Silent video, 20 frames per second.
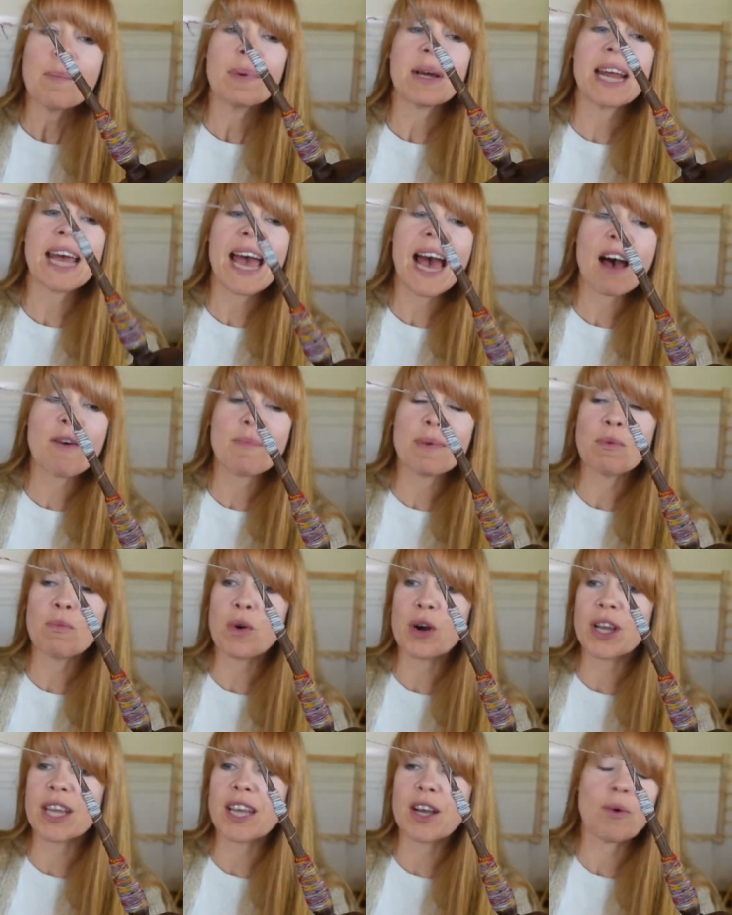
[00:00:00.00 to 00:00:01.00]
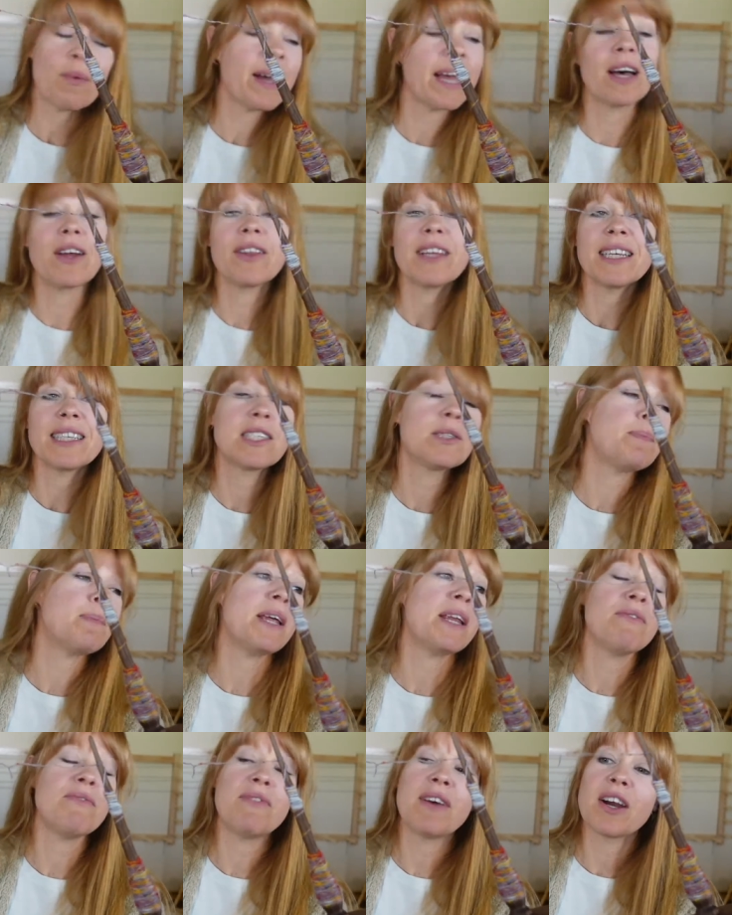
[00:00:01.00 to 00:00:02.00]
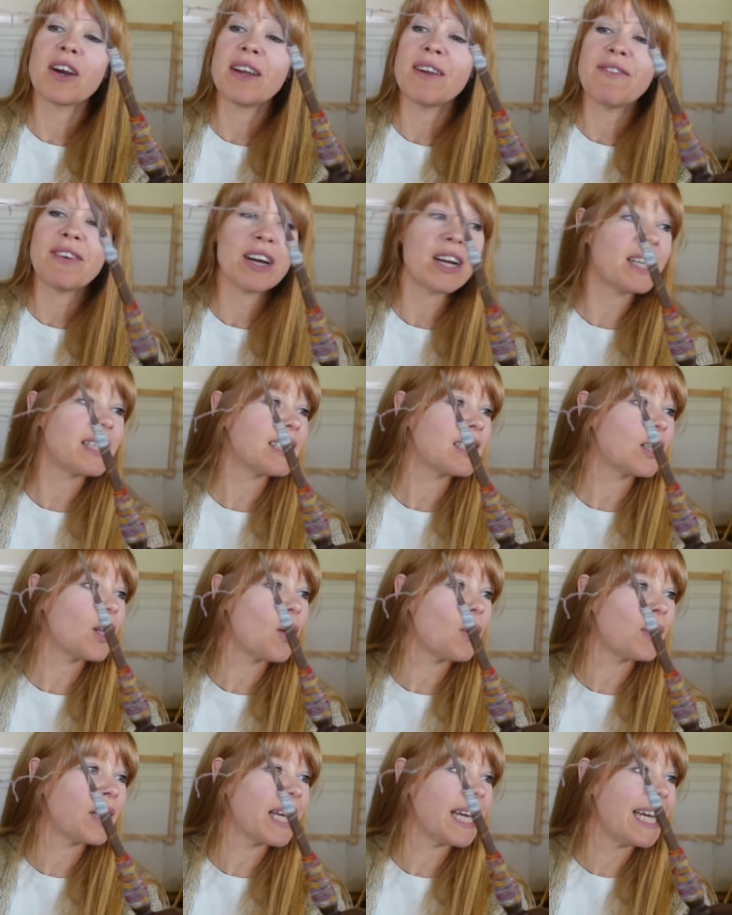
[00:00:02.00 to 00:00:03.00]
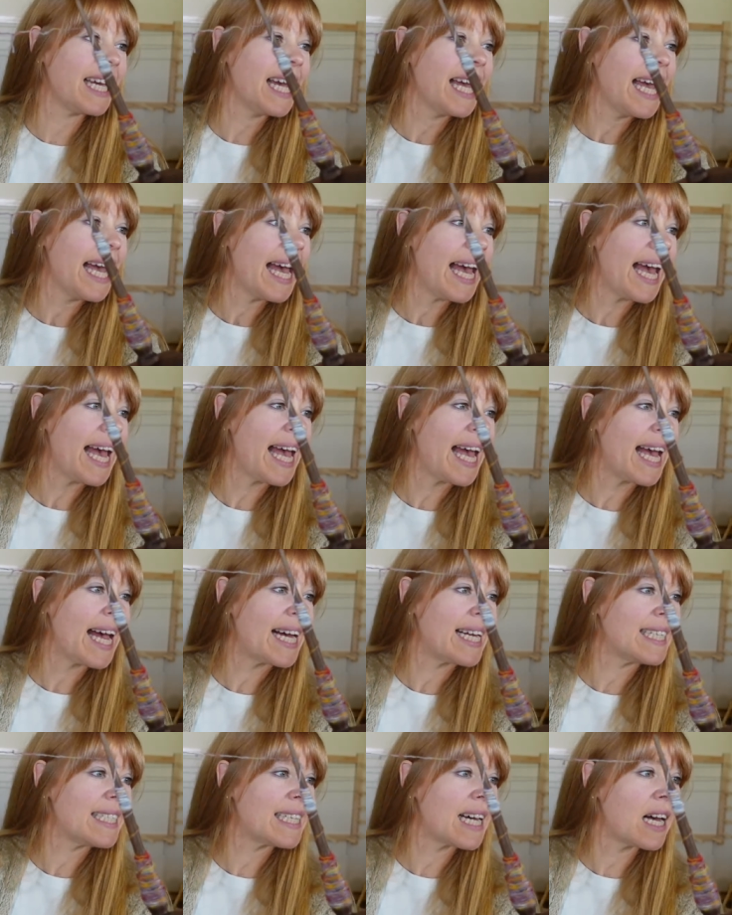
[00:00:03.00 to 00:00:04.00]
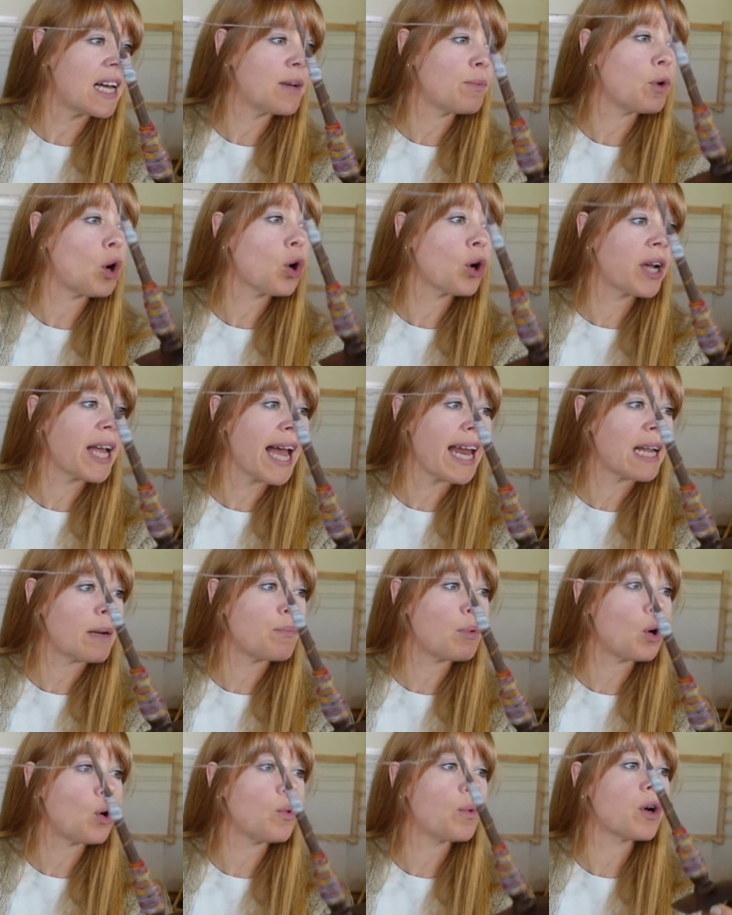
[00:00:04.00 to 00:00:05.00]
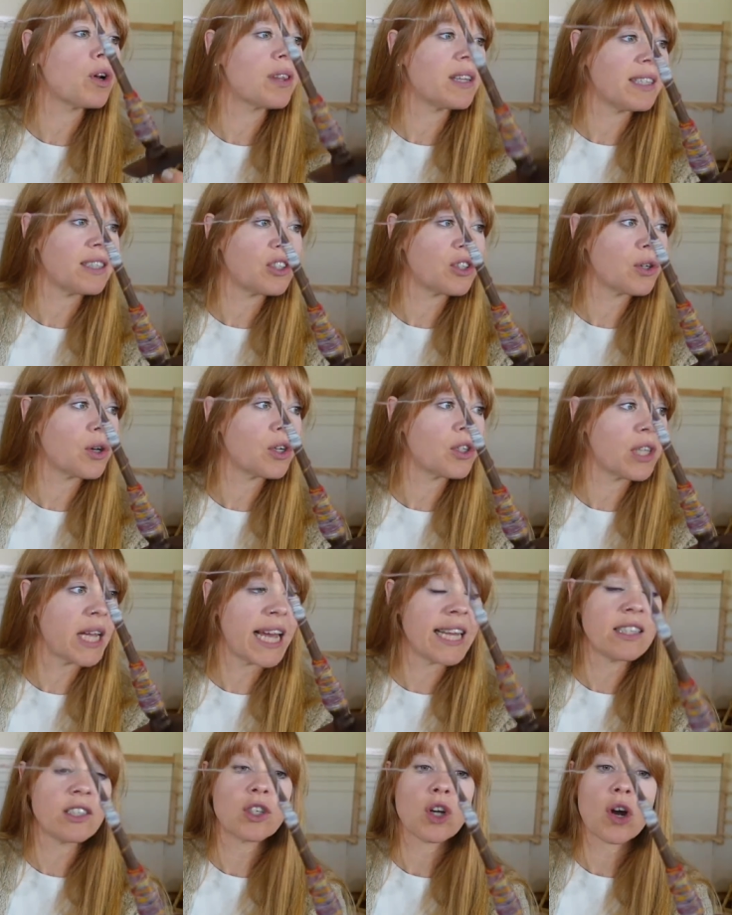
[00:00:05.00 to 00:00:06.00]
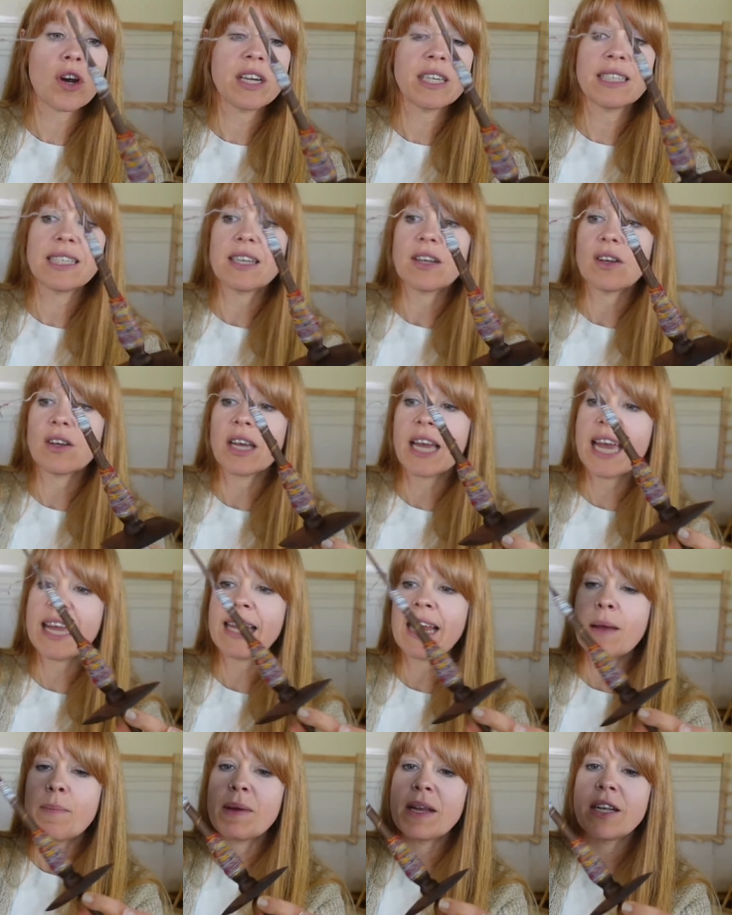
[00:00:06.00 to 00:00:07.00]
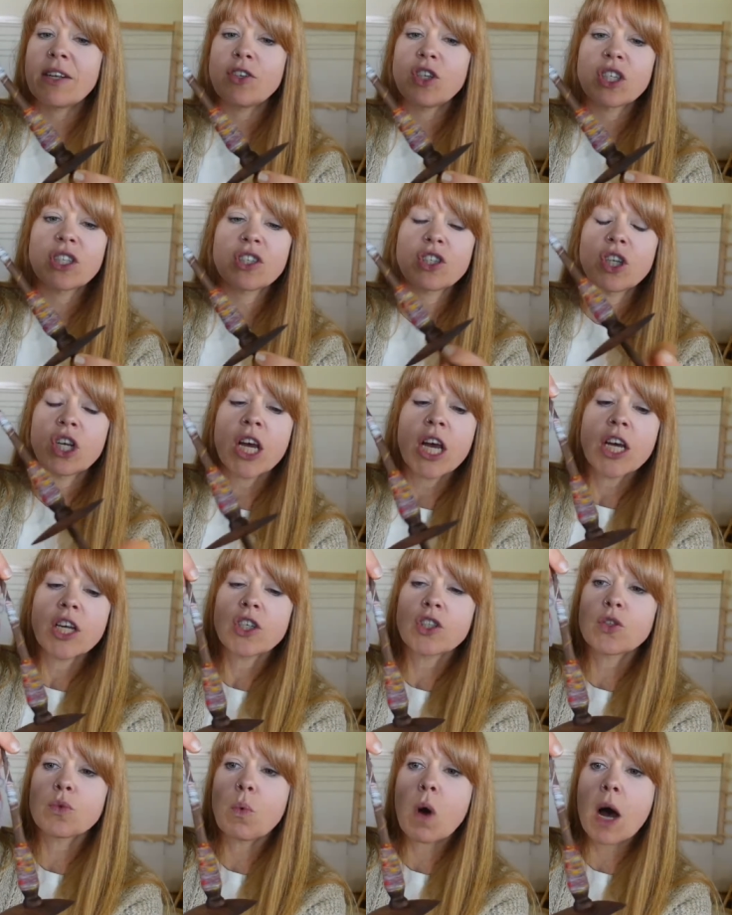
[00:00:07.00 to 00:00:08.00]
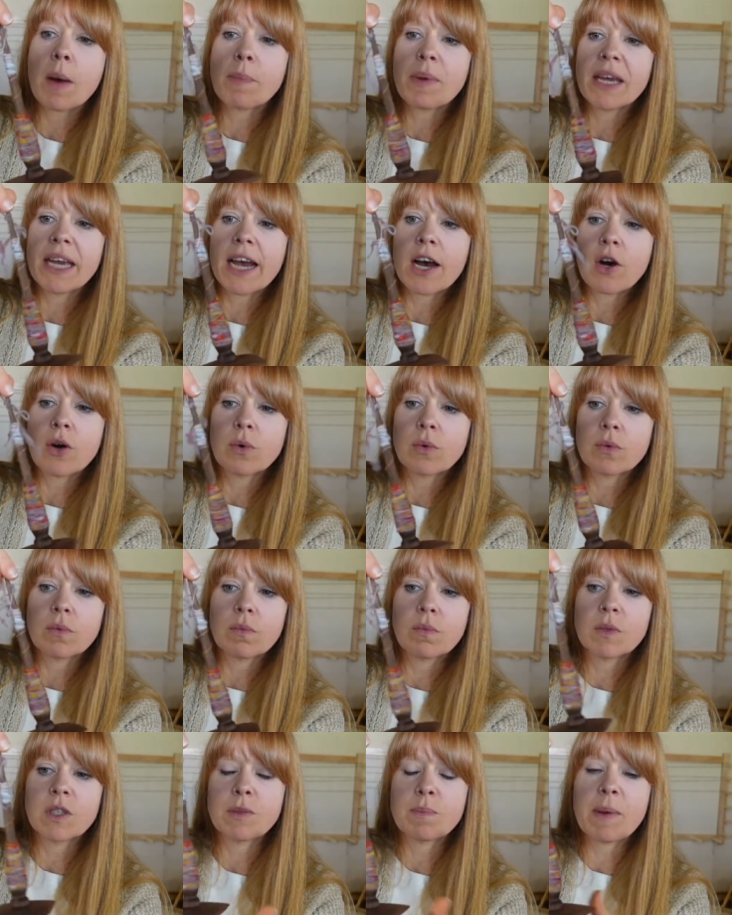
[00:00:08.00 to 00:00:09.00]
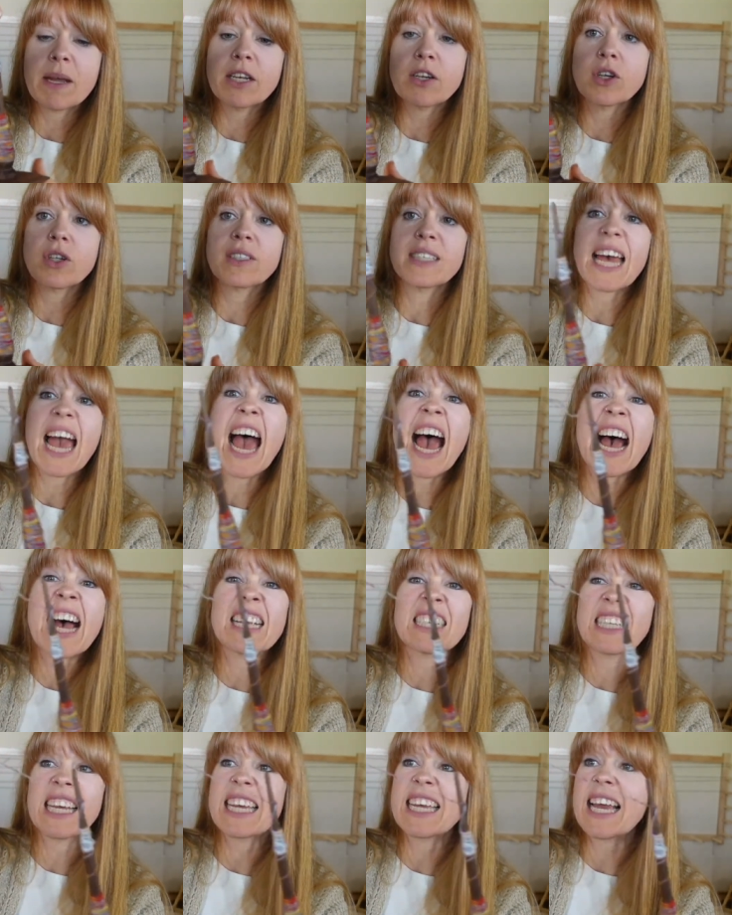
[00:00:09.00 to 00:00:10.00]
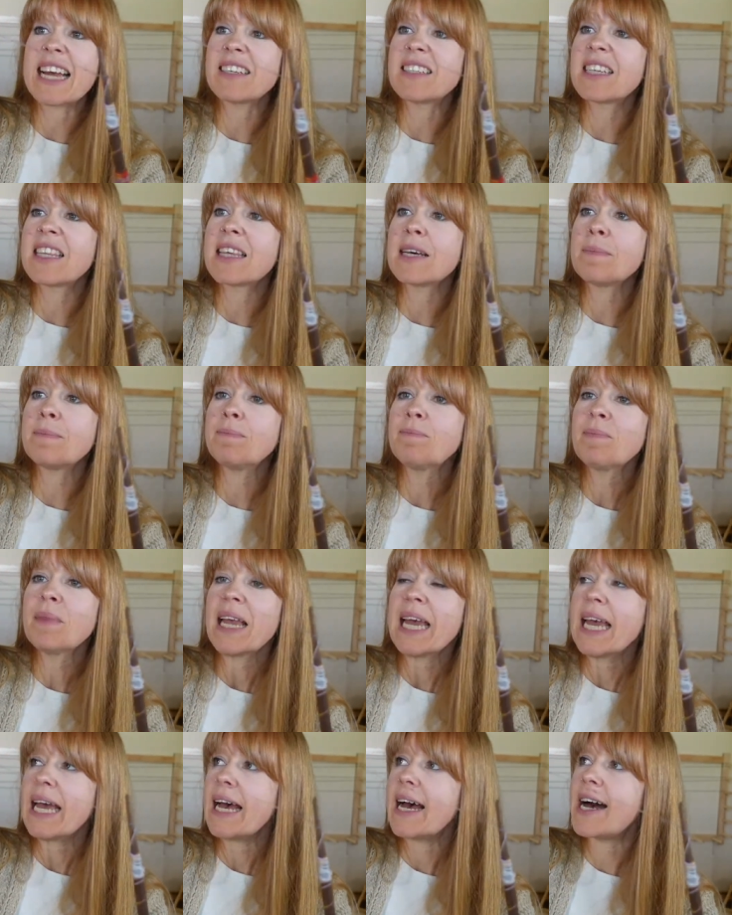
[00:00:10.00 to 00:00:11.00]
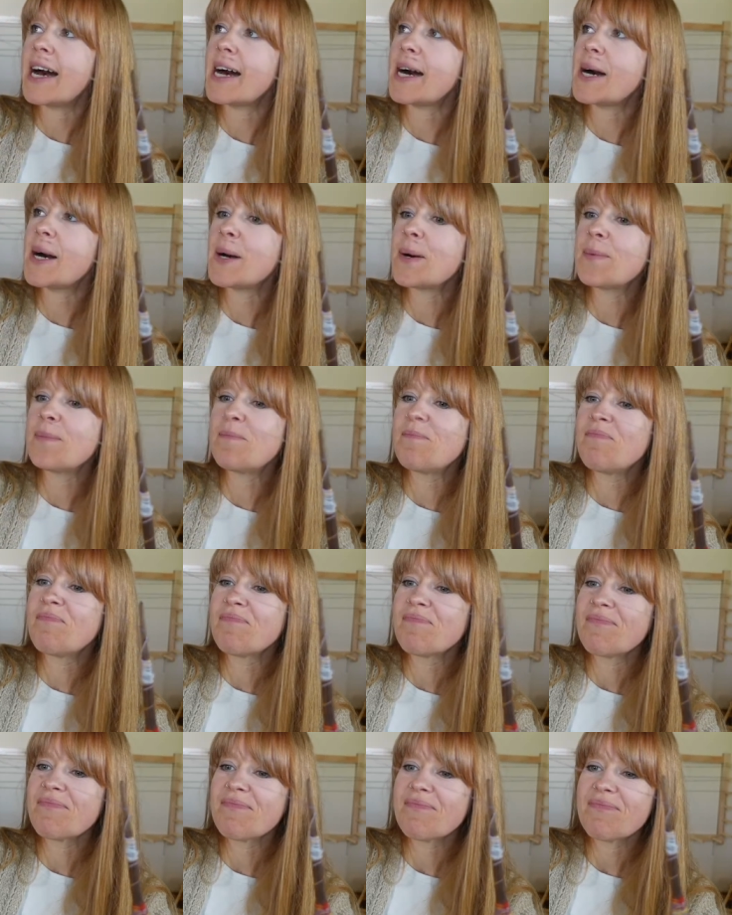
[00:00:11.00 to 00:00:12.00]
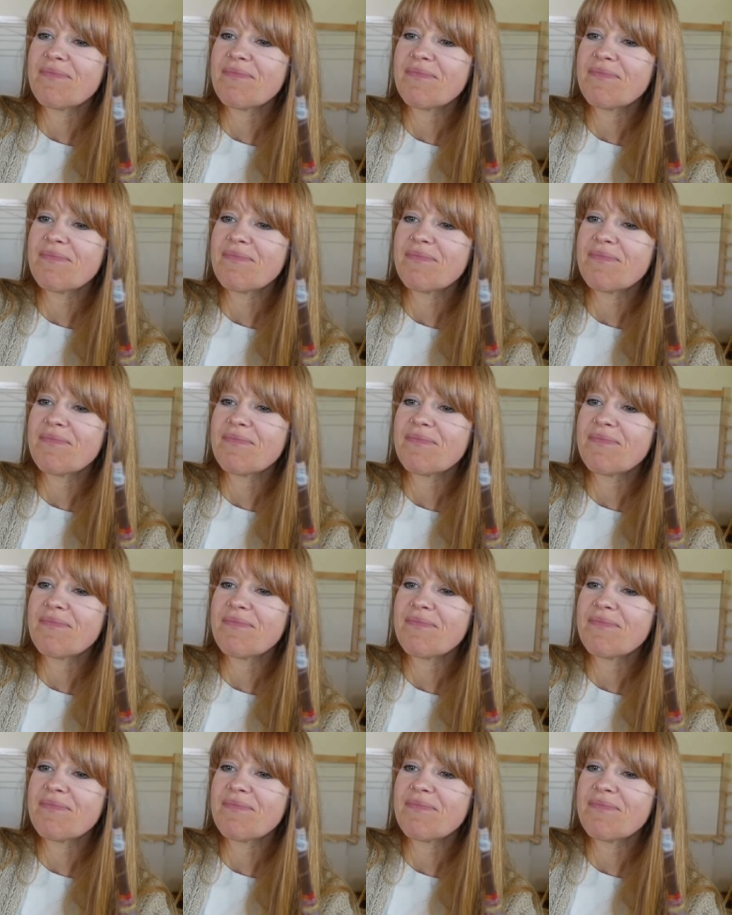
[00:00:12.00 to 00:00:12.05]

But I have been working away on this spin very, very slowly. And uh, organic Polworth and, and sari silk. And I've been just swapping out spindles as I get to them um,